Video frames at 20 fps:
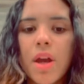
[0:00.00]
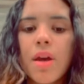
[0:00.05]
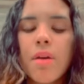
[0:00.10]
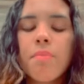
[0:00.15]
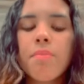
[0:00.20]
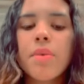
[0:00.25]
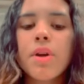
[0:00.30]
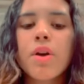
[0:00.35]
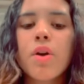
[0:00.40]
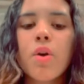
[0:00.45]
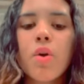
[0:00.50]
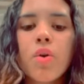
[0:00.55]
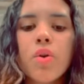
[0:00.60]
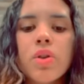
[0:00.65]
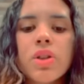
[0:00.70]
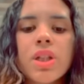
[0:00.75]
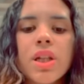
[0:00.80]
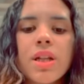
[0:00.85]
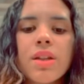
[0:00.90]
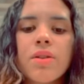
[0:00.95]

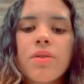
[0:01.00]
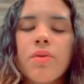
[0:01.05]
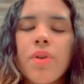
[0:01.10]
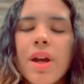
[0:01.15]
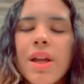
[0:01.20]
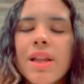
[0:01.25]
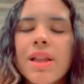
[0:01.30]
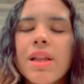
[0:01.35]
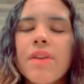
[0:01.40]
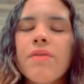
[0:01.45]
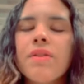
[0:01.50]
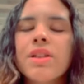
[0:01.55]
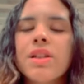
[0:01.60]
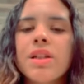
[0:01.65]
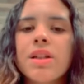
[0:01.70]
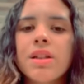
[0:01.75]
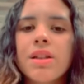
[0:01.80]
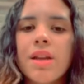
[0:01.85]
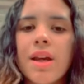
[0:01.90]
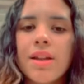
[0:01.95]
because it greatly
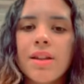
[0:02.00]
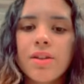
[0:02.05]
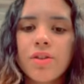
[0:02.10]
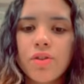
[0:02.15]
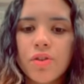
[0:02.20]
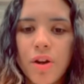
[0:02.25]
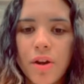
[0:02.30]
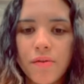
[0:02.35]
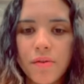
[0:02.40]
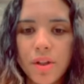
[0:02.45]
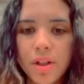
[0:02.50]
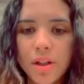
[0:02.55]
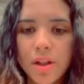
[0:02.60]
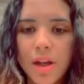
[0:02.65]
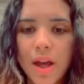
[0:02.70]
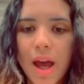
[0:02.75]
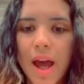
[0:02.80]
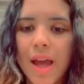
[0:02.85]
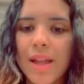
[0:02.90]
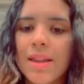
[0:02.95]
facilitated
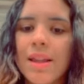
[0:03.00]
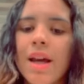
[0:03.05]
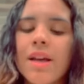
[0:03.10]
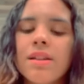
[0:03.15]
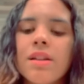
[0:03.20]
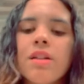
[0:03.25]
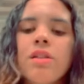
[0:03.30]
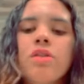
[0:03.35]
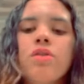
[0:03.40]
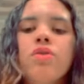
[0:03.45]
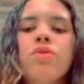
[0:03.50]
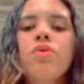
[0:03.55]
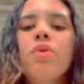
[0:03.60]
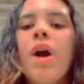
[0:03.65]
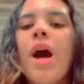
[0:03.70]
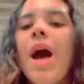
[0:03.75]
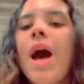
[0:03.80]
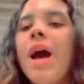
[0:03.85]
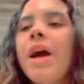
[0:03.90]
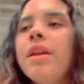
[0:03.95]
traffic and access to
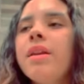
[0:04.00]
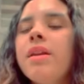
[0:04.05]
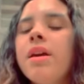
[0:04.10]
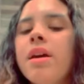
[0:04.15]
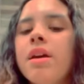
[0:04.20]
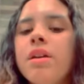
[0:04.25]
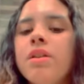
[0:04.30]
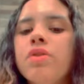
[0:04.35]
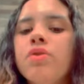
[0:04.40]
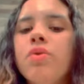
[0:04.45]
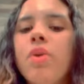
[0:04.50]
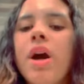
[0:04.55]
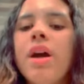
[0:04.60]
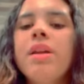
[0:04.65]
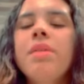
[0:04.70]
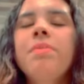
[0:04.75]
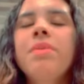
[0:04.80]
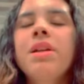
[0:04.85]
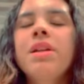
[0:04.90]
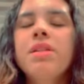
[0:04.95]

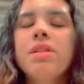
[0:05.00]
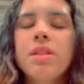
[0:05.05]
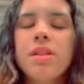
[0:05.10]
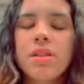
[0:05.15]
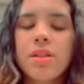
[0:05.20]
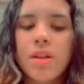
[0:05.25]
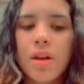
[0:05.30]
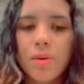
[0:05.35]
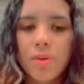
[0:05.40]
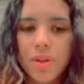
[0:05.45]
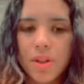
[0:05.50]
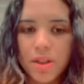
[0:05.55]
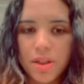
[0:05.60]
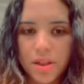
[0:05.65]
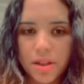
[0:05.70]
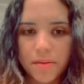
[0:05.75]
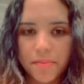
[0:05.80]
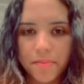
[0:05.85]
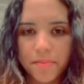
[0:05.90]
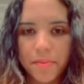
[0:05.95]
any place is now
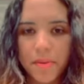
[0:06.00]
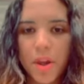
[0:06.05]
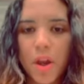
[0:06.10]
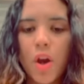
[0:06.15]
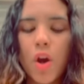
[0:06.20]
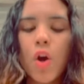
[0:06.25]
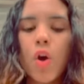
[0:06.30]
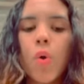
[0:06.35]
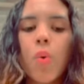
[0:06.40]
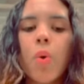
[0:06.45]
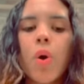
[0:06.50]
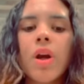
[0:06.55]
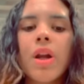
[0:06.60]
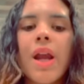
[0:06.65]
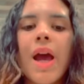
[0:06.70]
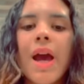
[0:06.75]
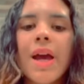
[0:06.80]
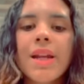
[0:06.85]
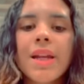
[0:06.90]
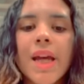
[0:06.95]
easy. While
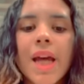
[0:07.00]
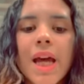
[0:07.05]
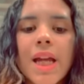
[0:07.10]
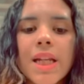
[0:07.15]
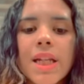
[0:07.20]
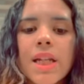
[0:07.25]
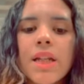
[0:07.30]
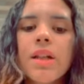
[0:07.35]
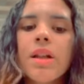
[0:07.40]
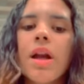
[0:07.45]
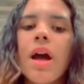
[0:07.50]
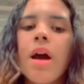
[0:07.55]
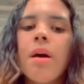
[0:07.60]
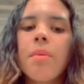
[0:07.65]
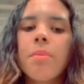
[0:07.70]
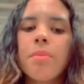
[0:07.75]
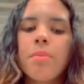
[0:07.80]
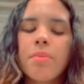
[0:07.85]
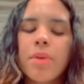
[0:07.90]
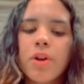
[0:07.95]
Hani Khalil, a
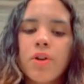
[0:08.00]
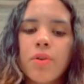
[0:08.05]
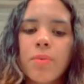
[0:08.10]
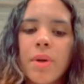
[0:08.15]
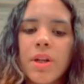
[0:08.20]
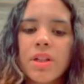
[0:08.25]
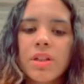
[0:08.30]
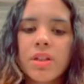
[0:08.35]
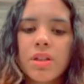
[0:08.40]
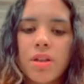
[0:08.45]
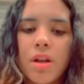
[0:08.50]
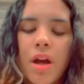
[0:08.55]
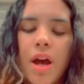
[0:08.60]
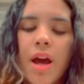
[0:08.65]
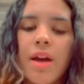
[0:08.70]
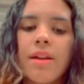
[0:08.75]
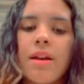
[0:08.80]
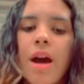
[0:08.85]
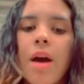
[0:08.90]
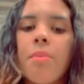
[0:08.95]

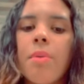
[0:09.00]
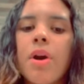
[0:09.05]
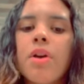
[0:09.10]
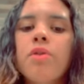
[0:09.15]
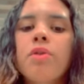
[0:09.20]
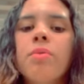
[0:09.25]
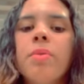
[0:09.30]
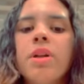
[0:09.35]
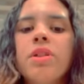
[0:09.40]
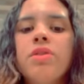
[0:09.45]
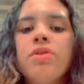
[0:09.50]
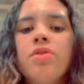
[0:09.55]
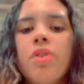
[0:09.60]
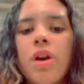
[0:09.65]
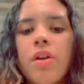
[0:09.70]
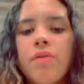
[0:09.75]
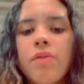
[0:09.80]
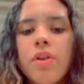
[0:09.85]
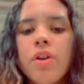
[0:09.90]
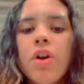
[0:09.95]
microbus
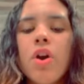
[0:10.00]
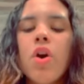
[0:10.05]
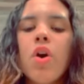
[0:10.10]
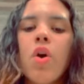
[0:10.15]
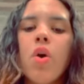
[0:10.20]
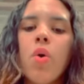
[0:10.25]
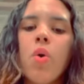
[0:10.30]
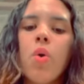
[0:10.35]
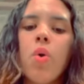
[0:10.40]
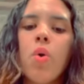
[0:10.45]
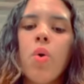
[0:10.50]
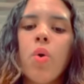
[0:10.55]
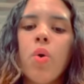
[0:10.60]
driver who